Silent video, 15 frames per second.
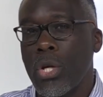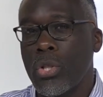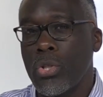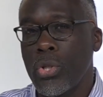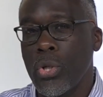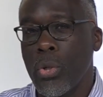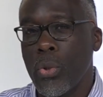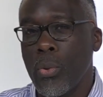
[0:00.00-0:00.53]
look
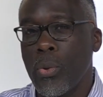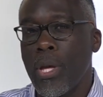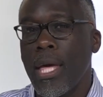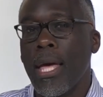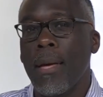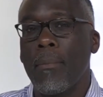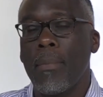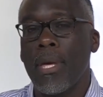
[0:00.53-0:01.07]
to
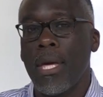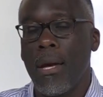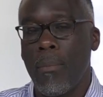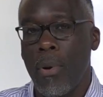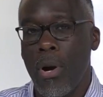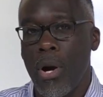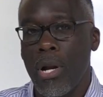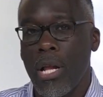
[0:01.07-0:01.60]
and be a
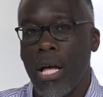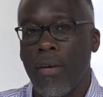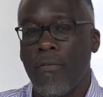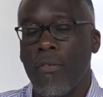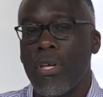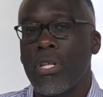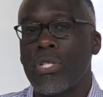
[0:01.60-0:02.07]
part of